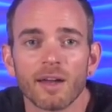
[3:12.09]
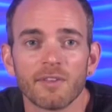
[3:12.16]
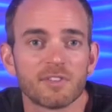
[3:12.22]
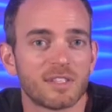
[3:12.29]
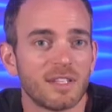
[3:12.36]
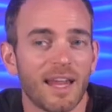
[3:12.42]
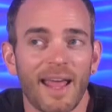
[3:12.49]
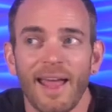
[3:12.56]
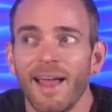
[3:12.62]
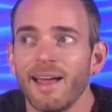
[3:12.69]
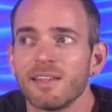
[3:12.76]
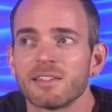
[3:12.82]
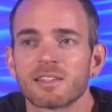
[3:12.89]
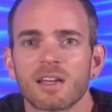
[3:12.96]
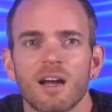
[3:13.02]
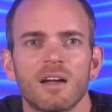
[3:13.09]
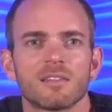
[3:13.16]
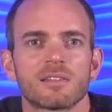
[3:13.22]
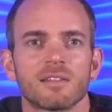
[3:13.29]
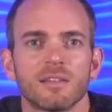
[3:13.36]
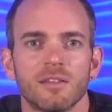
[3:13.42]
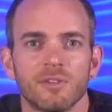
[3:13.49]
I've seen ads
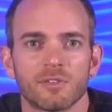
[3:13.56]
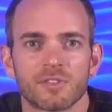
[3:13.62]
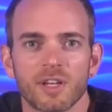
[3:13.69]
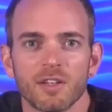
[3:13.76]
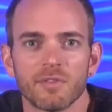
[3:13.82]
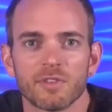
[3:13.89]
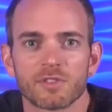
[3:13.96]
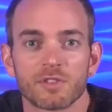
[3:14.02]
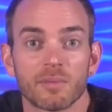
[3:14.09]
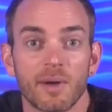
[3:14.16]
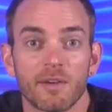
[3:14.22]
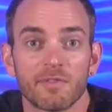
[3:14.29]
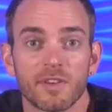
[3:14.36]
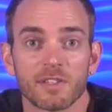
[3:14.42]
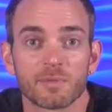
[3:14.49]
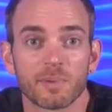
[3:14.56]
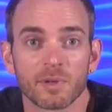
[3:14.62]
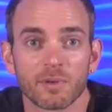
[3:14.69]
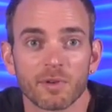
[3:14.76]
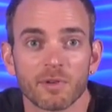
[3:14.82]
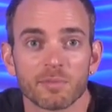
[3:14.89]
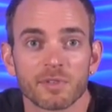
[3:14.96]
constantly on television about Facebook
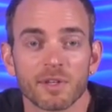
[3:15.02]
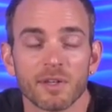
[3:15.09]
groups.